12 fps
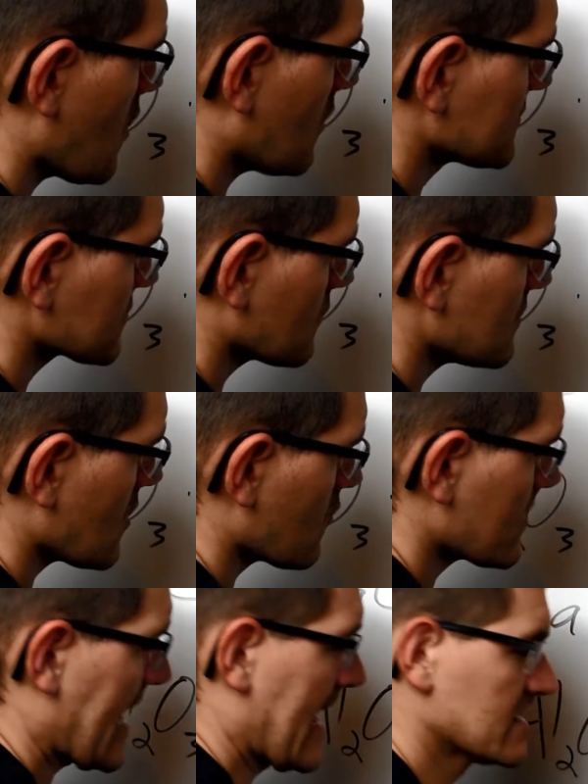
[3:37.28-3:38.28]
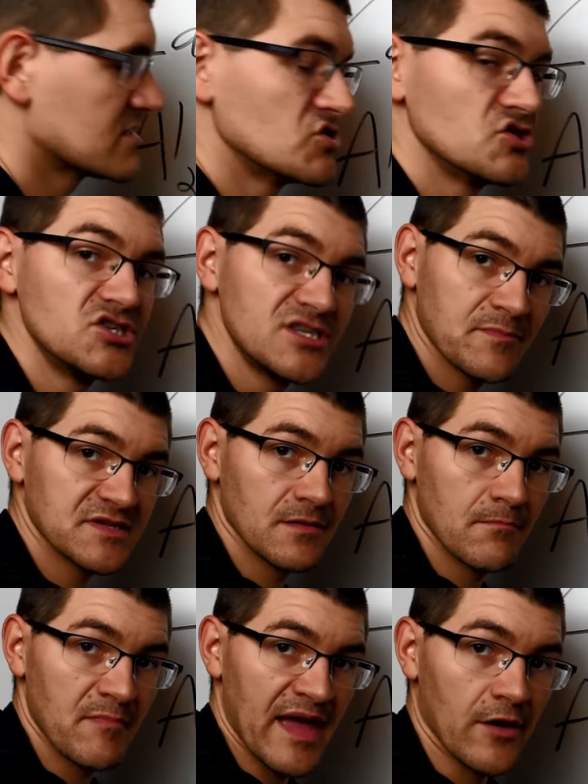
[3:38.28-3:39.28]
also known as
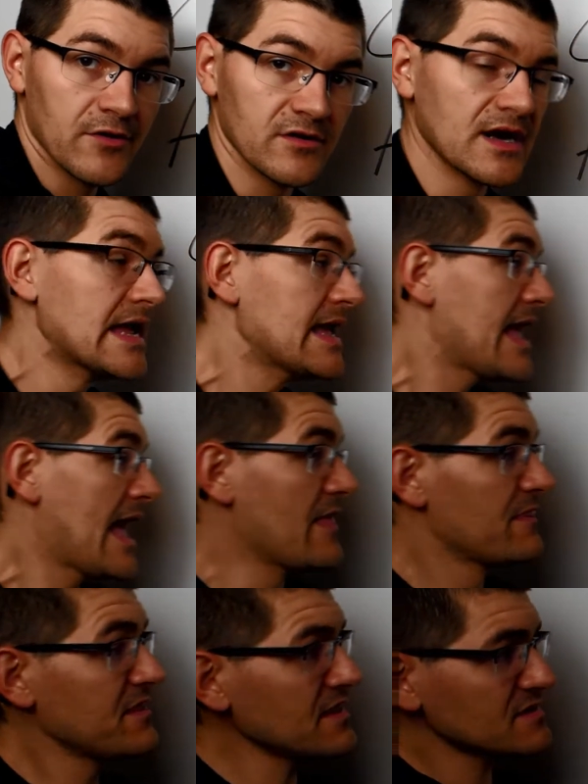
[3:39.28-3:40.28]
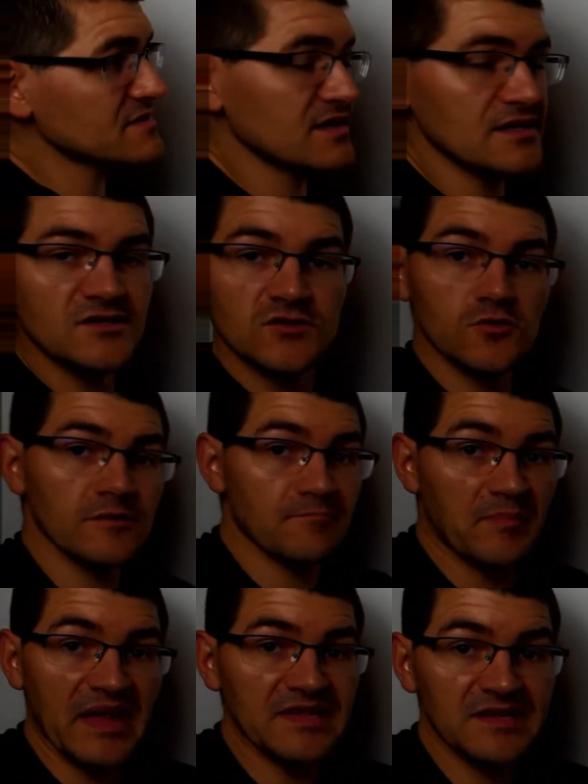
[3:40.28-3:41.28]
gypsum powder. And this is your
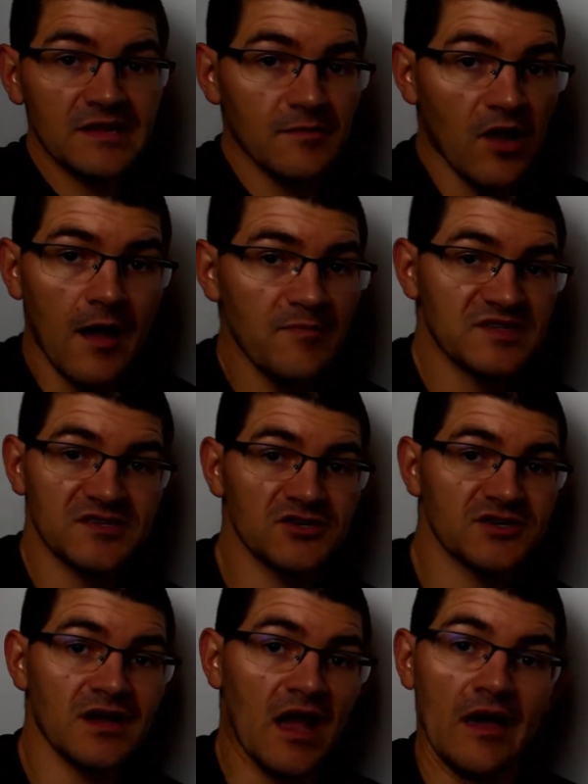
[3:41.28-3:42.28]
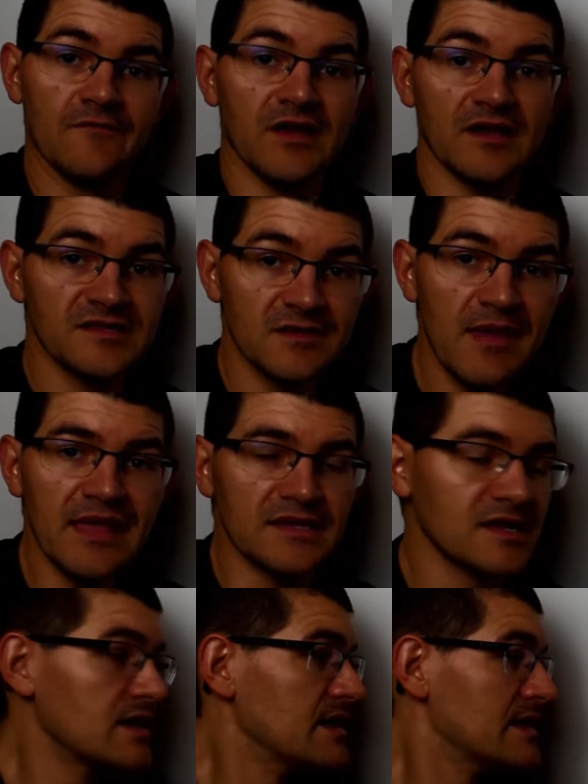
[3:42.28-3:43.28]
basic composition of a
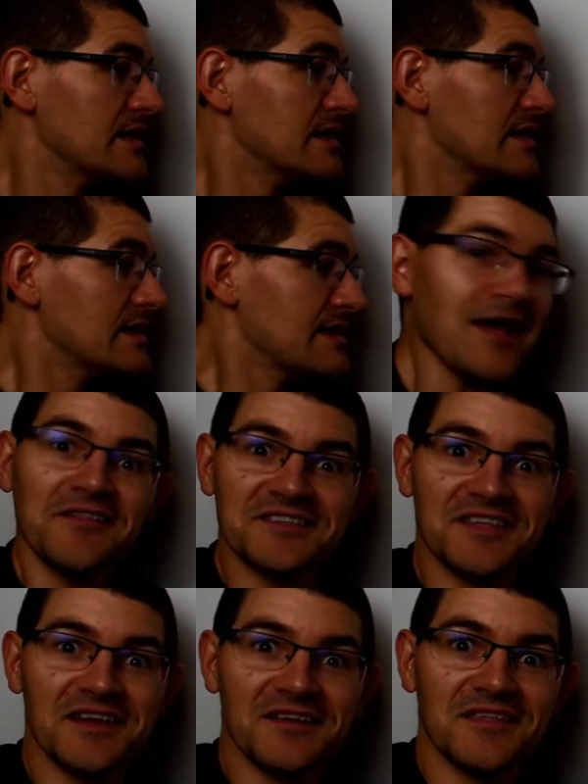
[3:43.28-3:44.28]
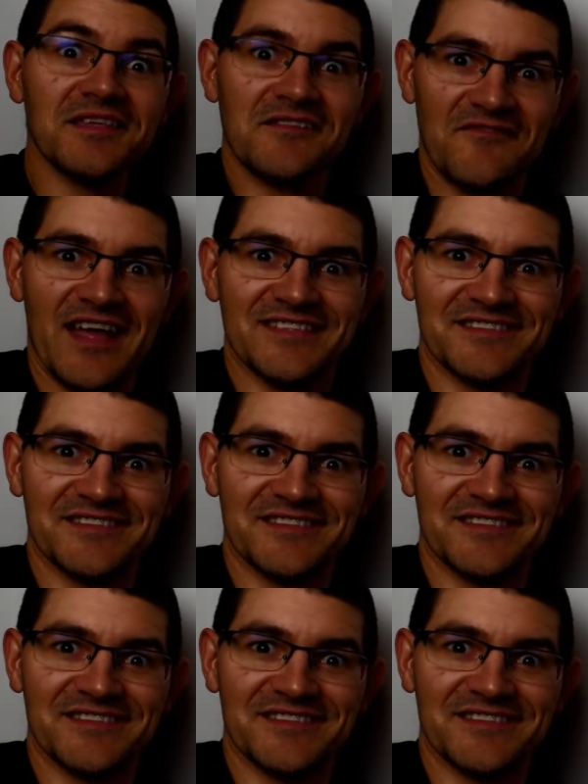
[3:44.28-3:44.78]
cement. Now let's get into the advanced